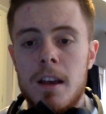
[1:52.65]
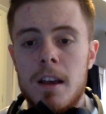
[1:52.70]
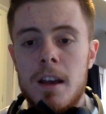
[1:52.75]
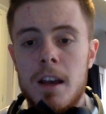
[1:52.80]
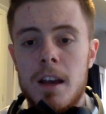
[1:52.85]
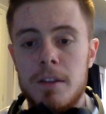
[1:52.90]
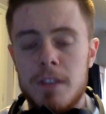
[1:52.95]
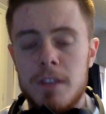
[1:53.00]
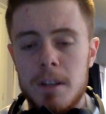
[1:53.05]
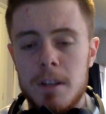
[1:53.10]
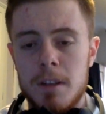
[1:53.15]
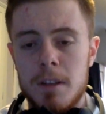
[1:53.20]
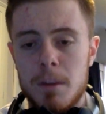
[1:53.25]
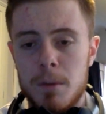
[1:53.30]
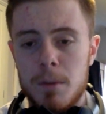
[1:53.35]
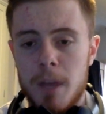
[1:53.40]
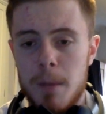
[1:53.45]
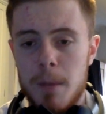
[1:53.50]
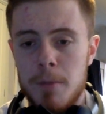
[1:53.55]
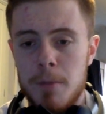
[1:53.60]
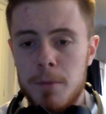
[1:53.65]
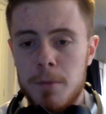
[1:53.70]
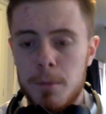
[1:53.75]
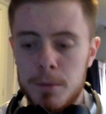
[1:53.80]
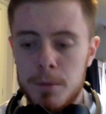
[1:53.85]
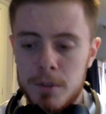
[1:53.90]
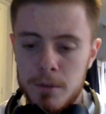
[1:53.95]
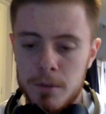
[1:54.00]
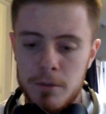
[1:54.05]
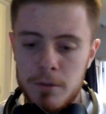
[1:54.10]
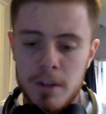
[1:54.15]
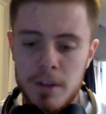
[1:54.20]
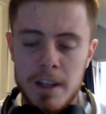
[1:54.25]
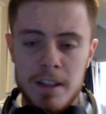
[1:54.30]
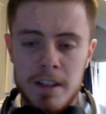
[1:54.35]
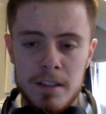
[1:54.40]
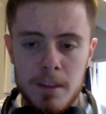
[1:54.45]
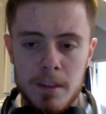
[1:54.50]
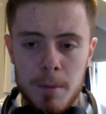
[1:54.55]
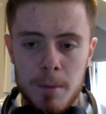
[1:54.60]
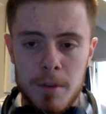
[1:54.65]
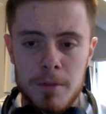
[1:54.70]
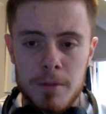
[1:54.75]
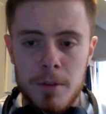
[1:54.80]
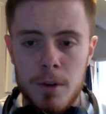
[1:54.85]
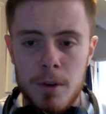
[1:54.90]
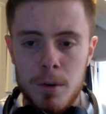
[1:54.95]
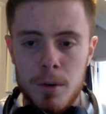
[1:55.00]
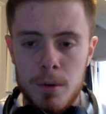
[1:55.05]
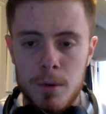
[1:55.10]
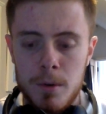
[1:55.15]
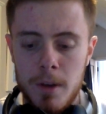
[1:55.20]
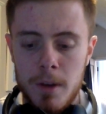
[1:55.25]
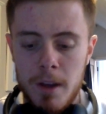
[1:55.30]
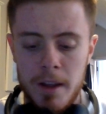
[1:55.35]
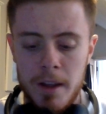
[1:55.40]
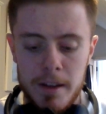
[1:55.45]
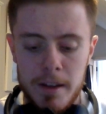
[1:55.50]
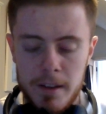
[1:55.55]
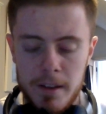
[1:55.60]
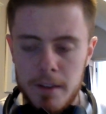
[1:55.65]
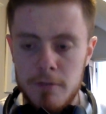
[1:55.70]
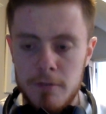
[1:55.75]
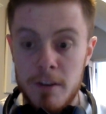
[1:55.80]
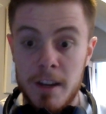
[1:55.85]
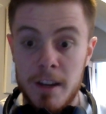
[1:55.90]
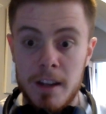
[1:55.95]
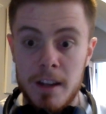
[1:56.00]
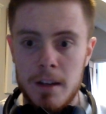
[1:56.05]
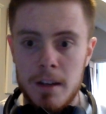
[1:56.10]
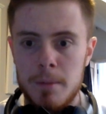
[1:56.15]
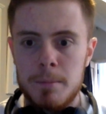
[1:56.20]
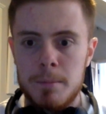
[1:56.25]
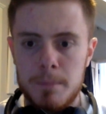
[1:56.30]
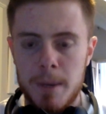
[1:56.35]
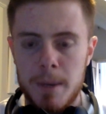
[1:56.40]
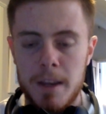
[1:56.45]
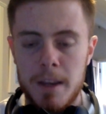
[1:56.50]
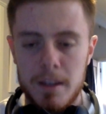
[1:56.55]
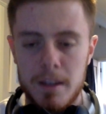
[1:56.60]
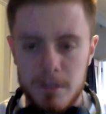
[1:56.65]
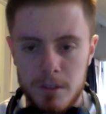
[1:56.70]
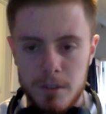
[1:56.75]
have teamed up with Game Informer to release some info at a regular pace.